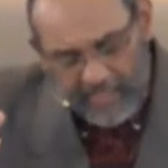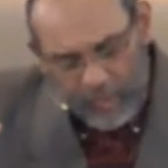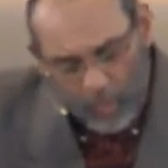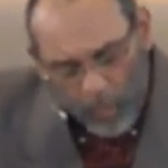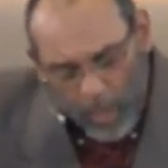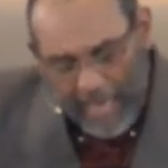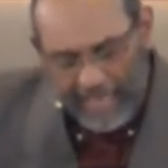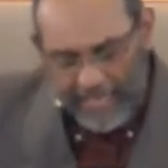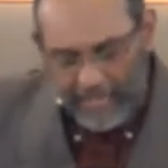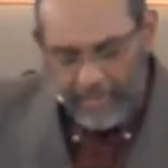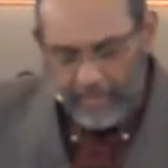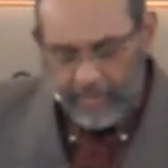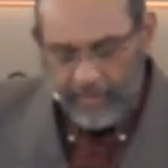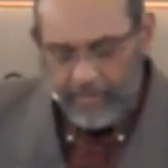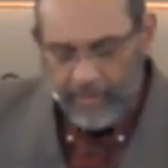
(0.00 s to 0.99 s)
quiet.
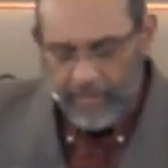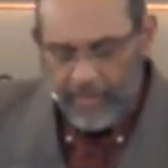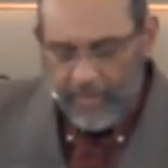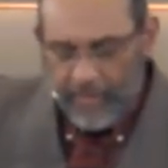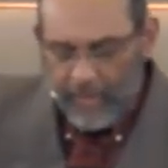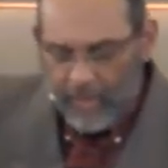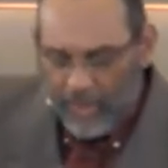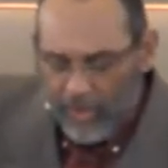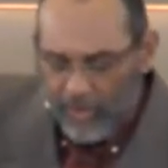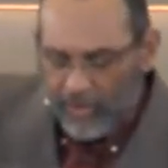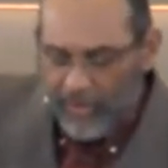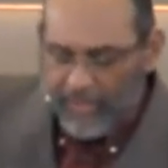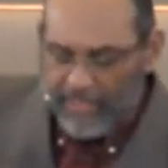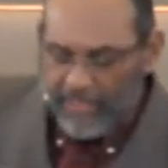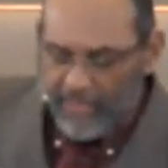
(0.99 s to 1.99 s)
Turner
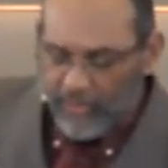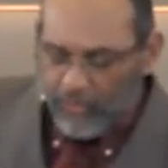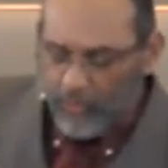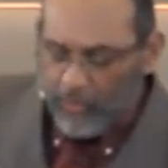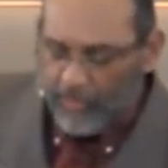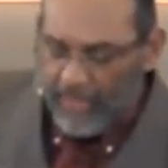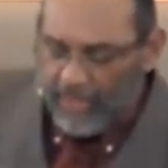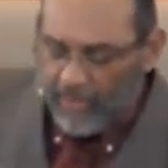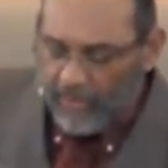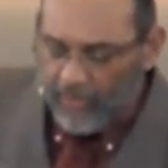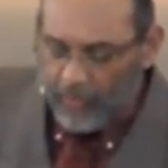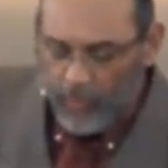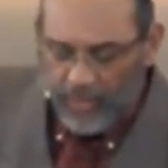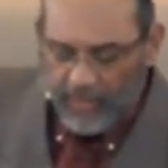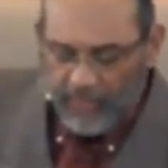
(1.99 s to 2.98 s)
and his
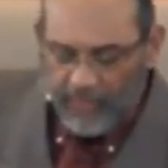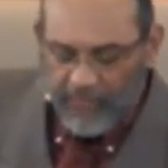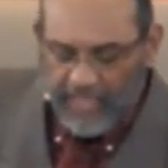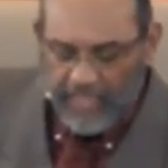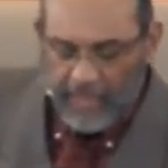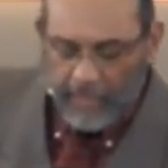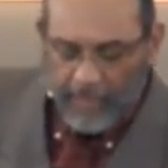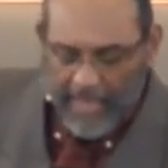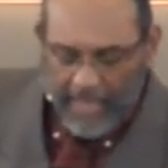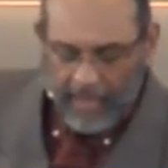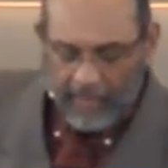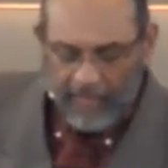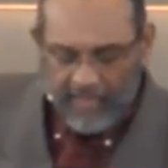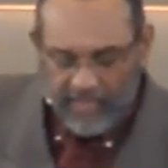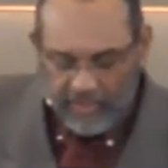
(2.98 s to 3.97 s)
rebellion were defeated by a
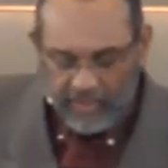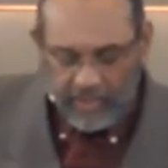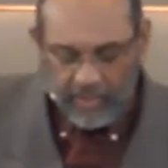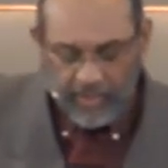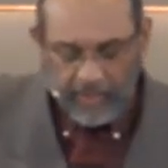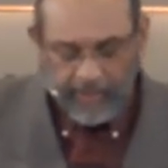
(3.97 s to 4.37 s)
militia.